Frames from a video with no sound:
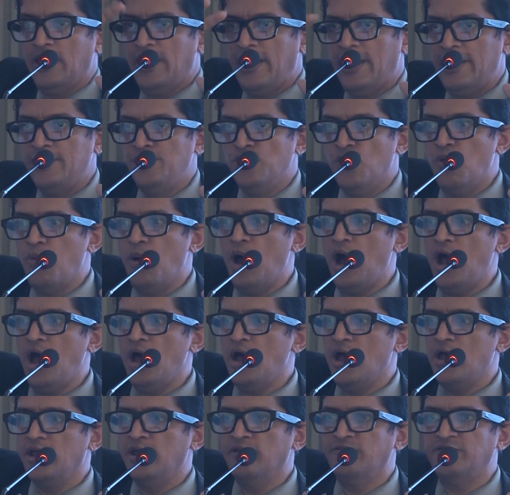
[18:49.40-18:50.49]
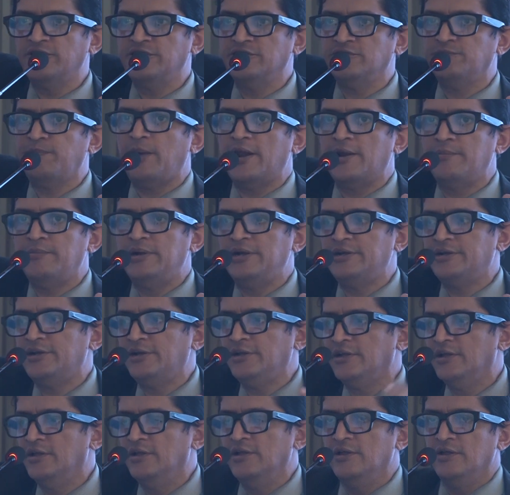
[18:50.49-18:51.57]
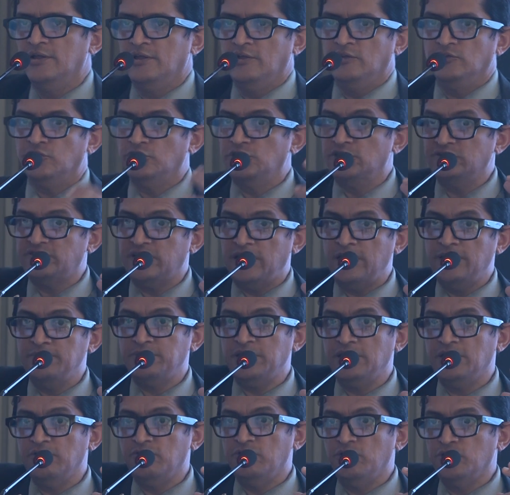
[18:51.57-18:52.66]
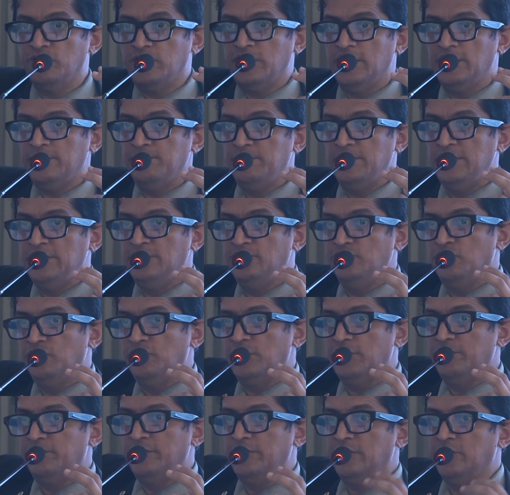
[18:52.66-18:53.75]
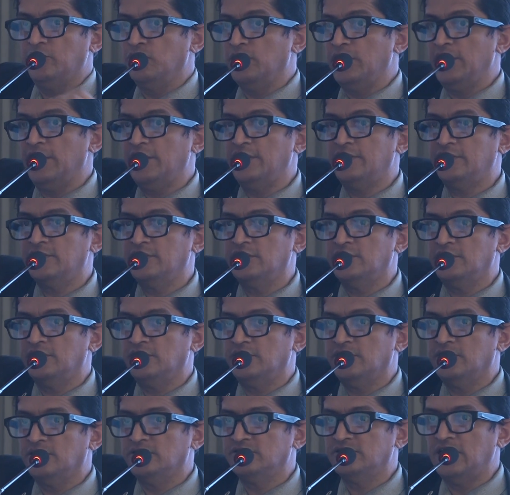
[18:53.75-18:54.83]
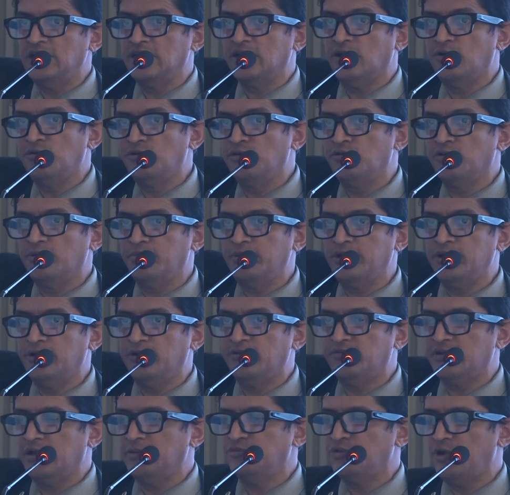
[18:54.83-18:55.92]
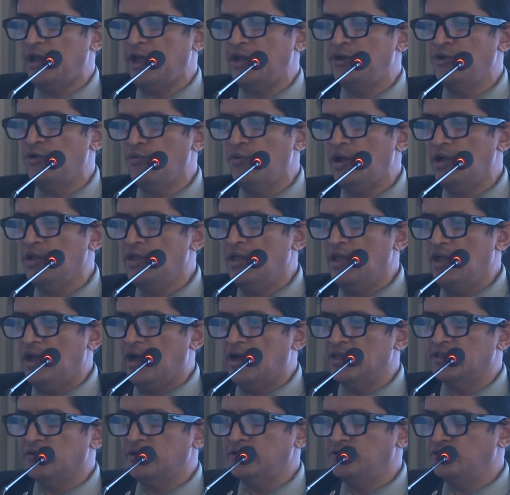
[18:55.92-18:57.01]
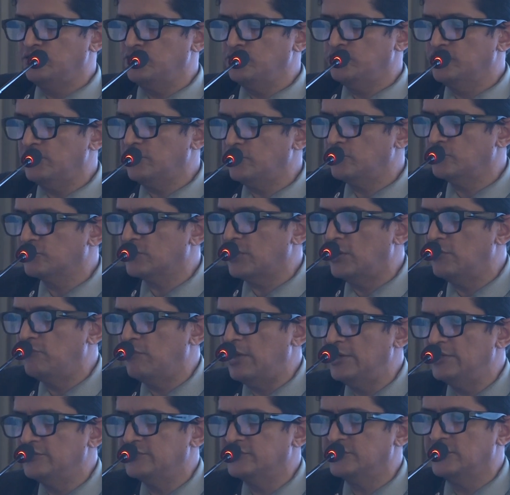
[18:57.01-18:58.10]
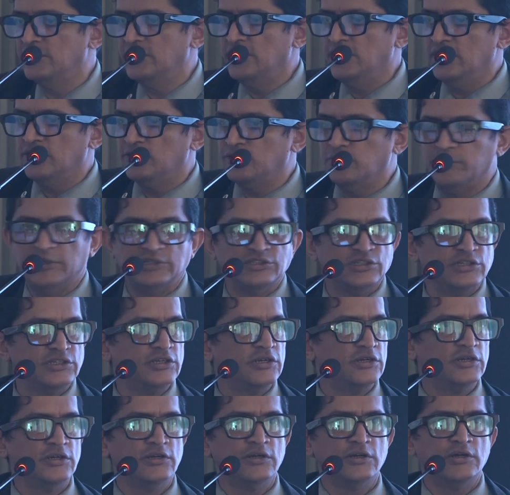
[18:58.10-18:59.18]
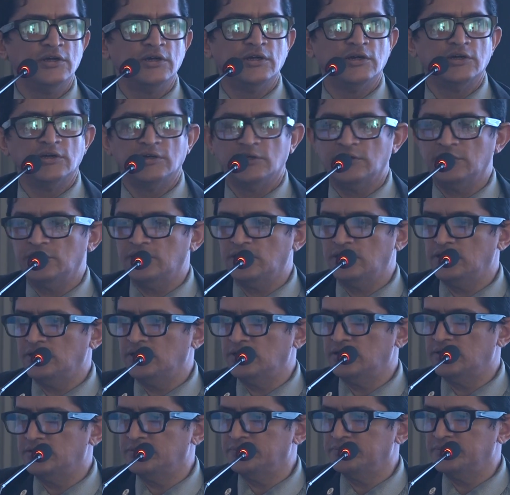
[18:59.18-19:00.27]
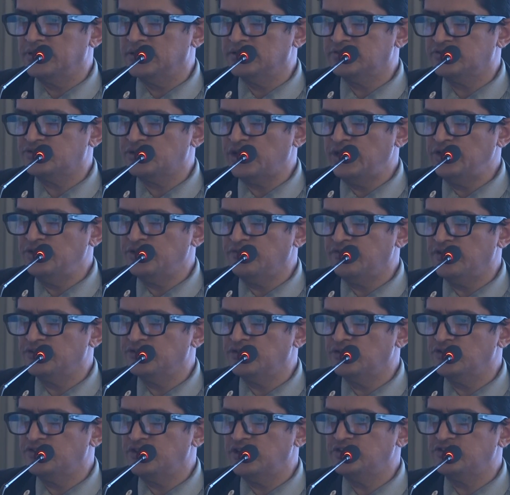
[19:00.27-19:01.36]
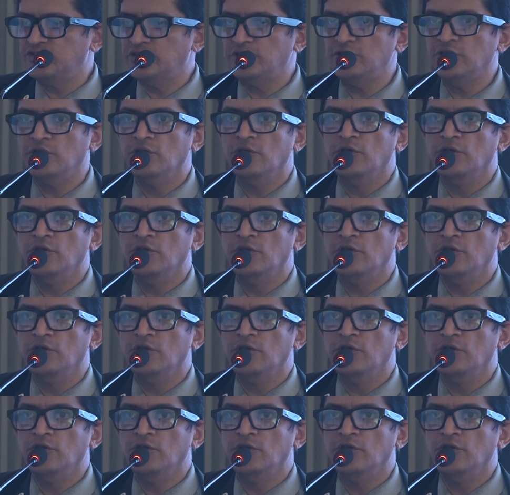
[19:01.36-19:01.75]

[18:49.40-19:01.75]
ANOVA, if it is parametric. So the same thing looking at means over a period, looking at cell count over a period of time, so ANOVA, otherwise you use the Kruskal-Wallis. To measure the strength of association